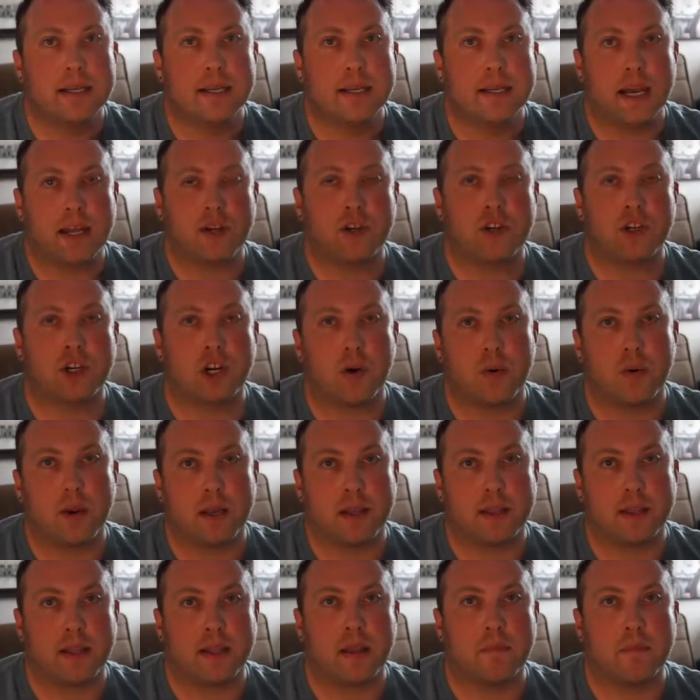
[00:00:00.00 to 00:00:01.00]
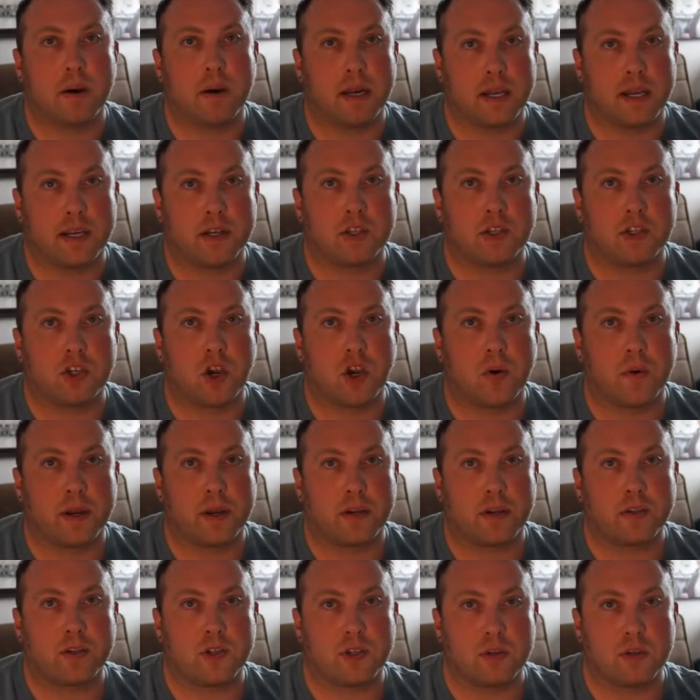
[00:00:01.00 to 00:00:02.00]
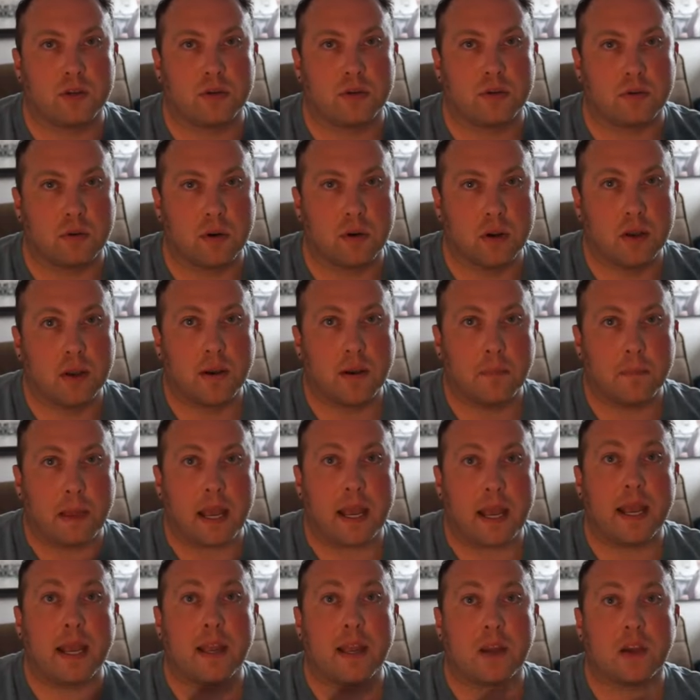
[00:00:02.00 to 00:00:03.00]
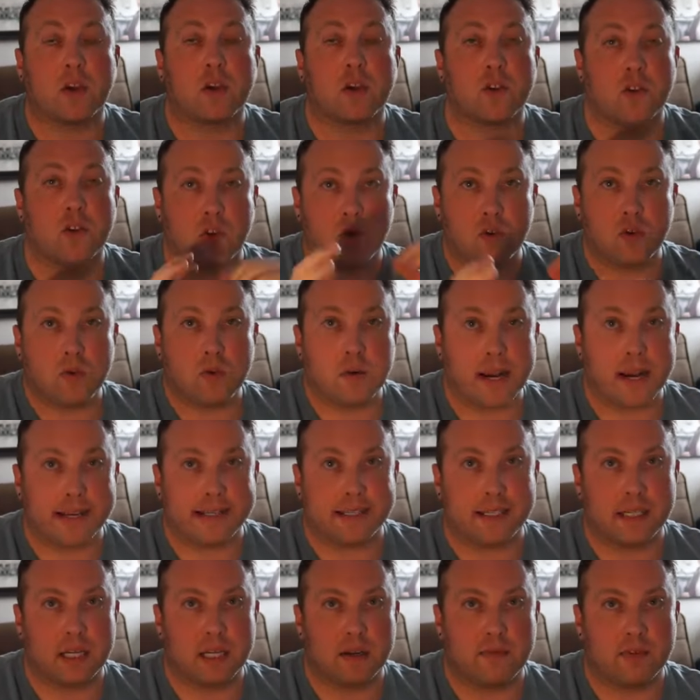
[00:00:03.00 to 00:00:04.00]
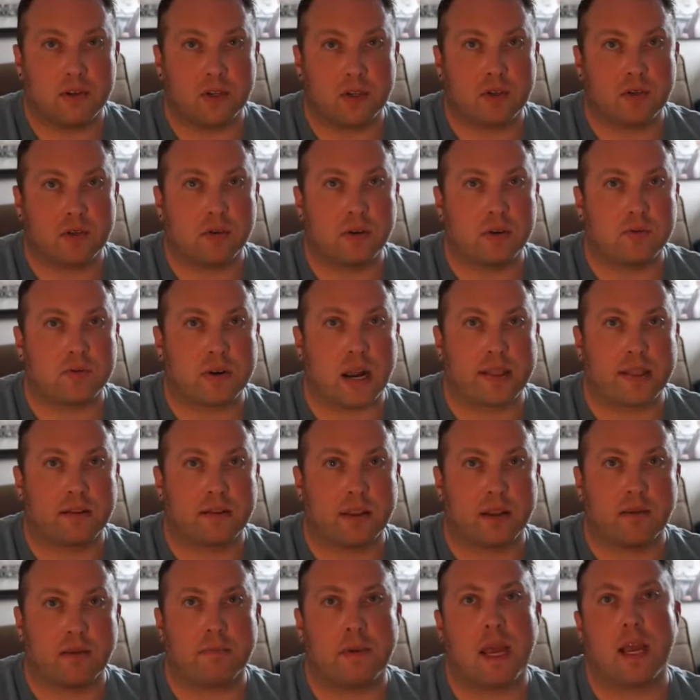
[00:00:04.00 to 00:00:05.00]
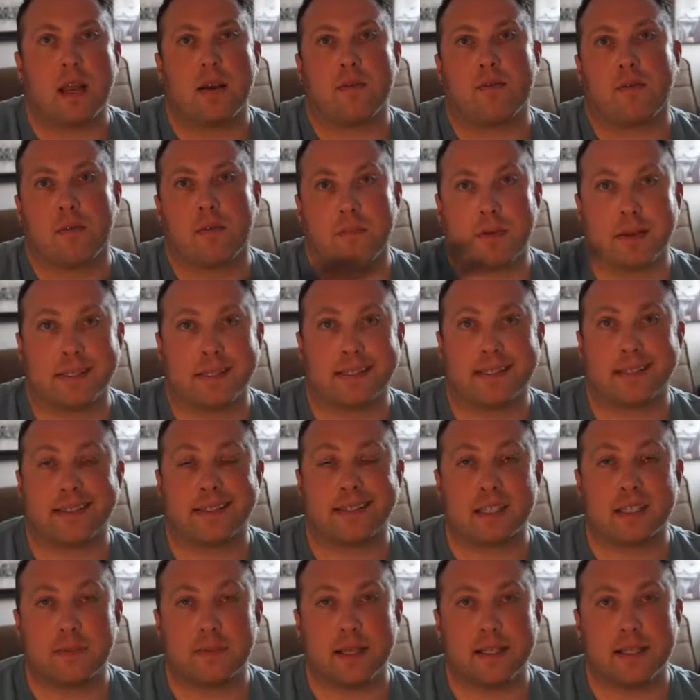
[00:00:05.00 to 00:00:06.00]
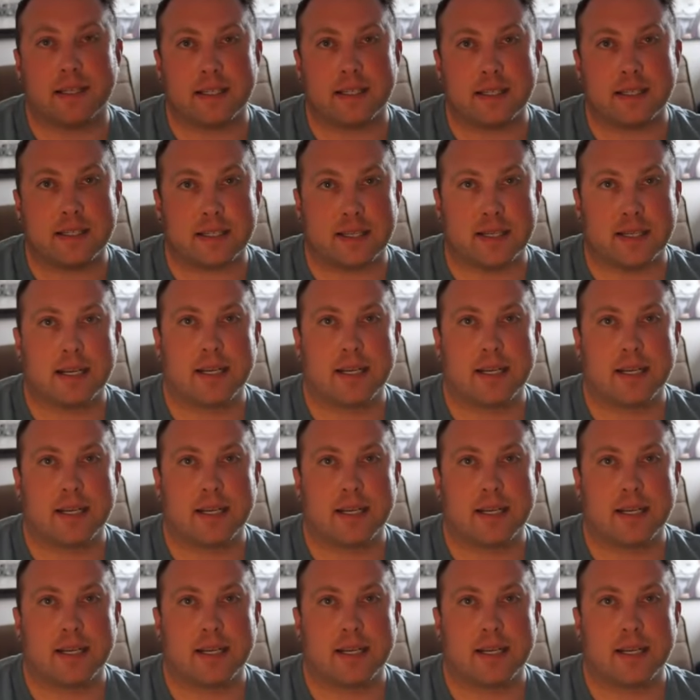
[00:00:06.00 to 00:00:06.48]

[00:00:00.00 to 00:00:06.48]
and showing that the money is going to paying you as an individual rather than paying for business expenses